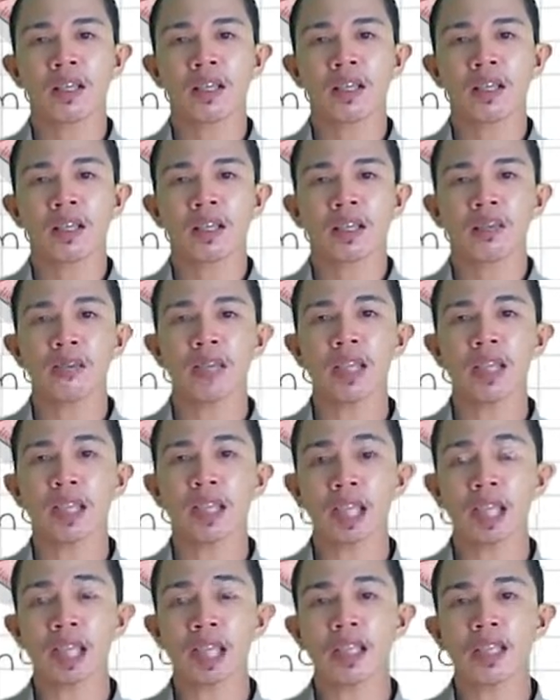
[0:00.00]

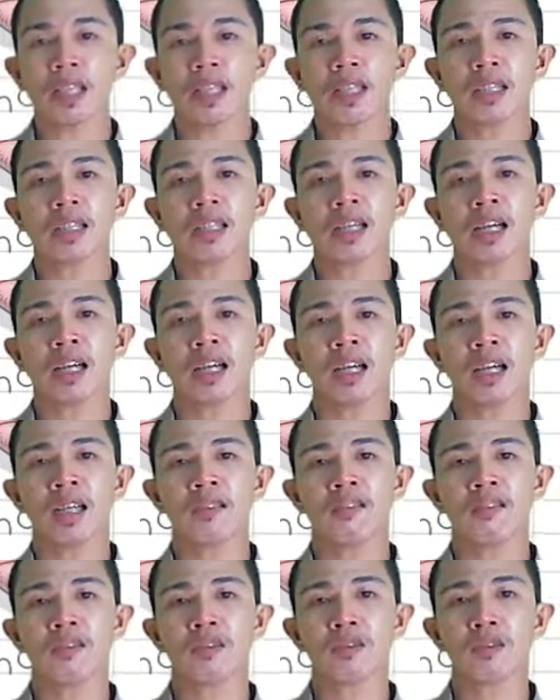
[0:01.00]
Meaning the
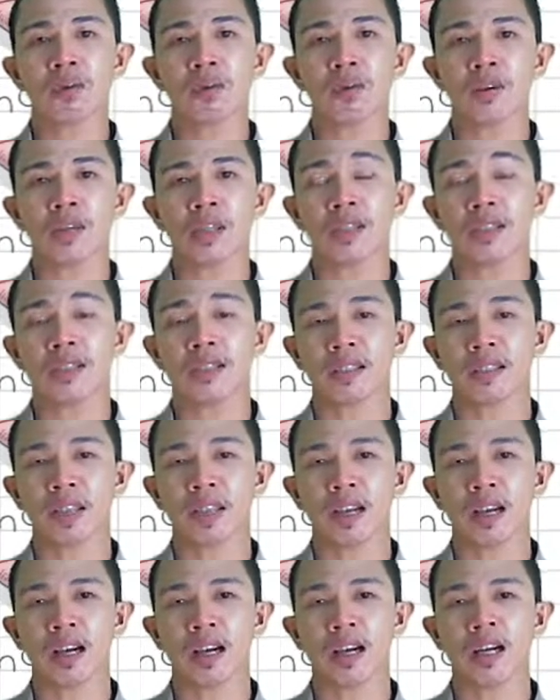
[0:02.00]
scores
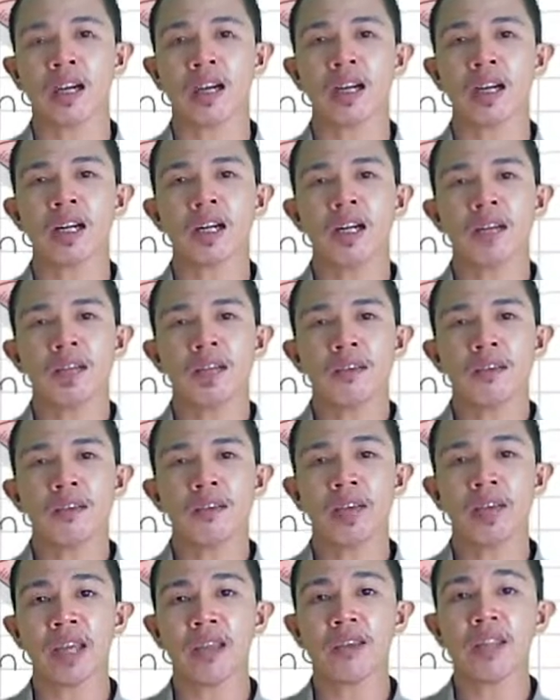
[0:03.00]
are
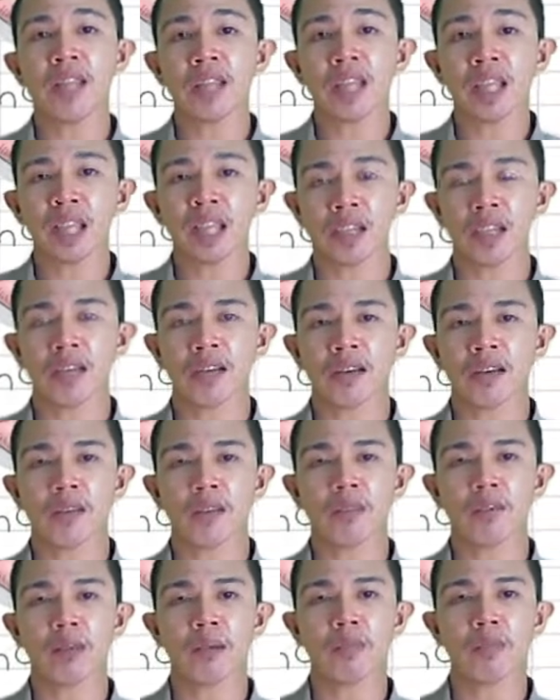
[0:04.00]
very near
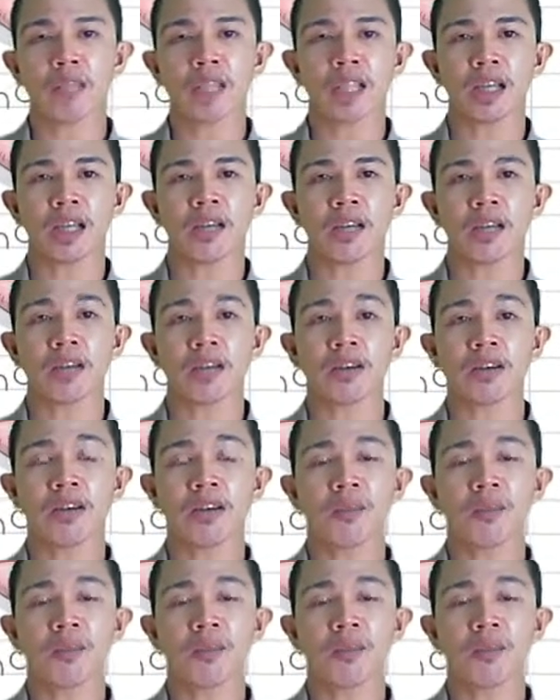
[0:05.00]
from each other.